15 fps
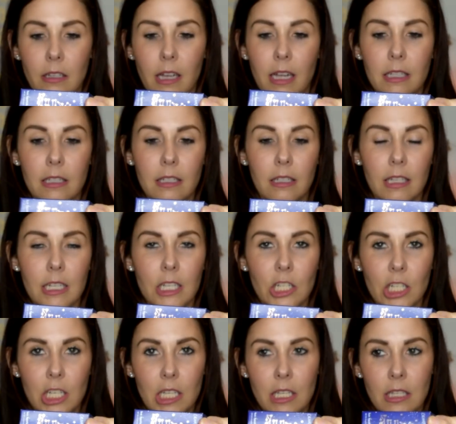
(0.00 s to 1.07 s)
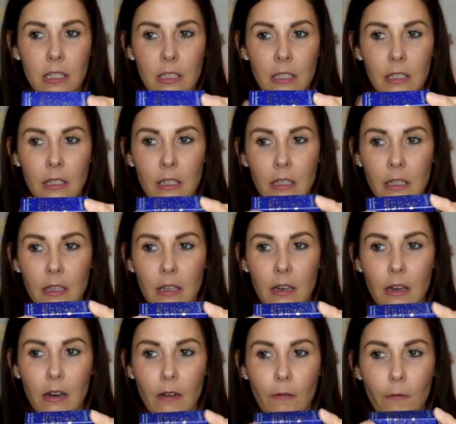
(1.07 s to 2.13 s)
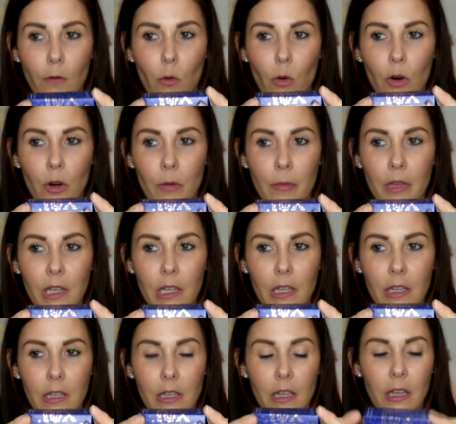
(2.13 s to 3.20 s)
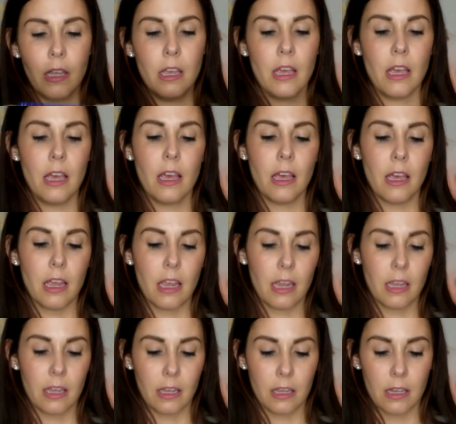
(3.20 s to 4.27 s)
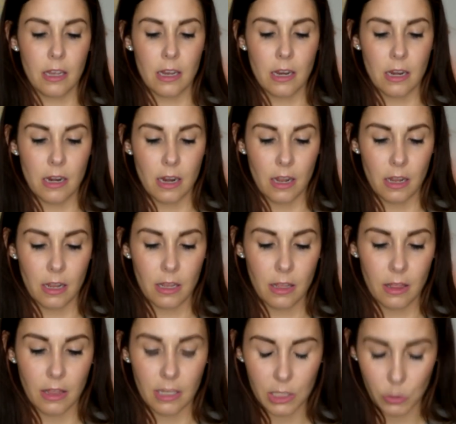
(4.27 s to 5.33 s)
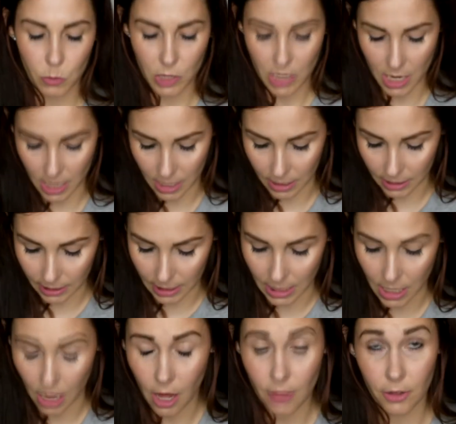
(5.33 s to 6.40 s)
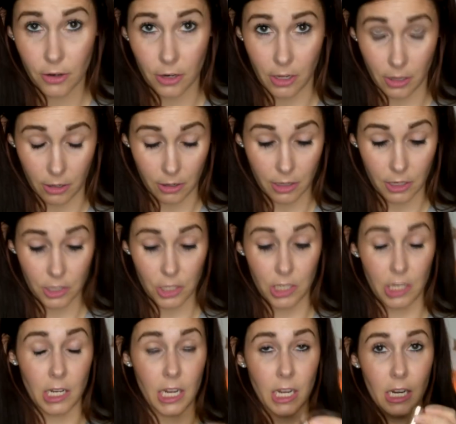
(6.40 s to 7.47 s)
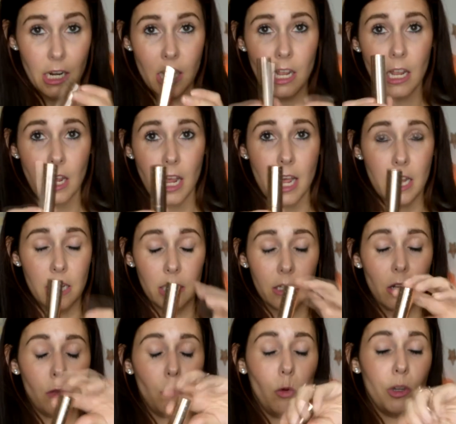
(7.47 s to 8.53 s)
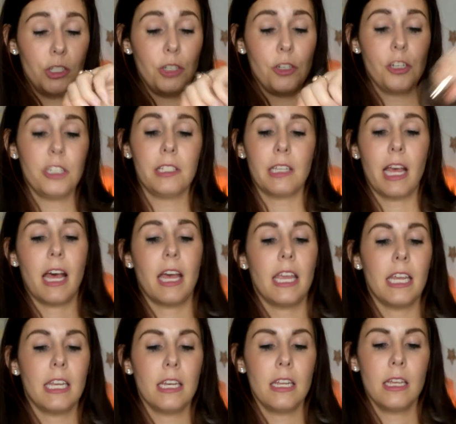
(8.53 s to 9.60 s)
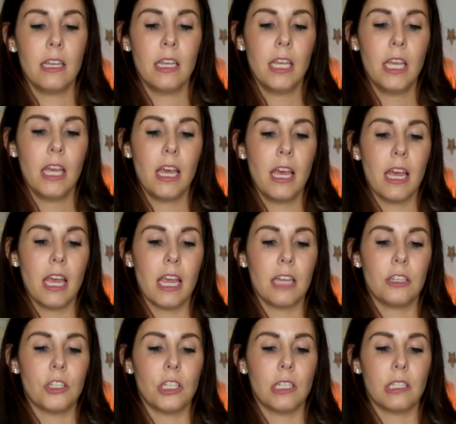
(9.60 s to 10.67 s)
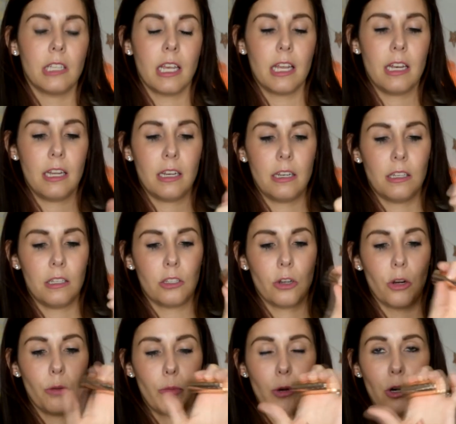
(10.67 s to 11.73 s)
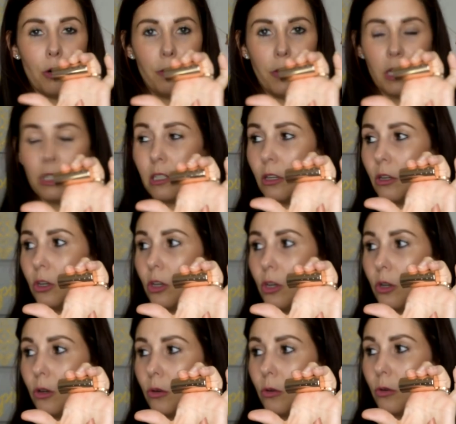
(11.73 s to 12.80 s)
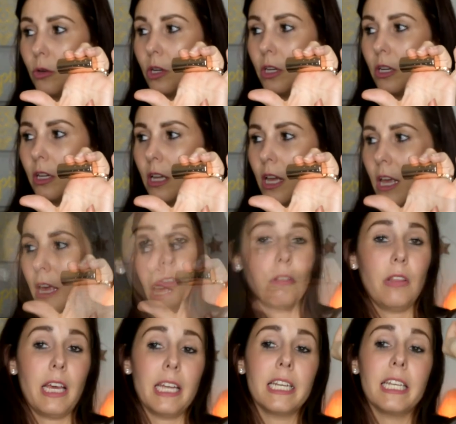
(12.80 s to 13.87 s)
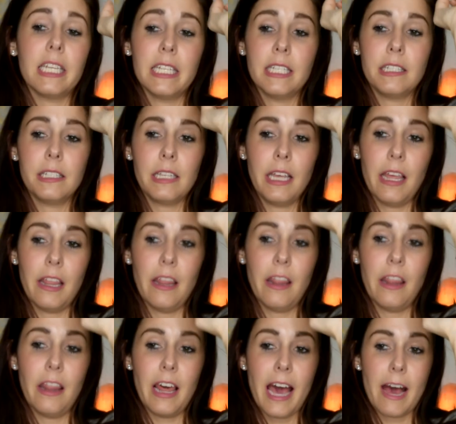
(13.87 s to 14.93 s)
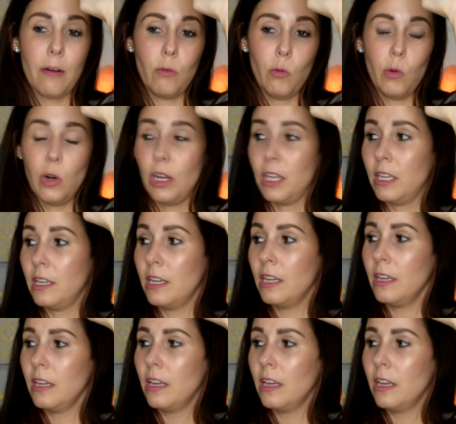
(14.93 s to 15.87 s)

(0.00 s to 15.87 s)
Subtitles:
constellation form. And this one is the other color that she did, and it's called What's Your Sign? And she said it is her perfect nude. So that is that one.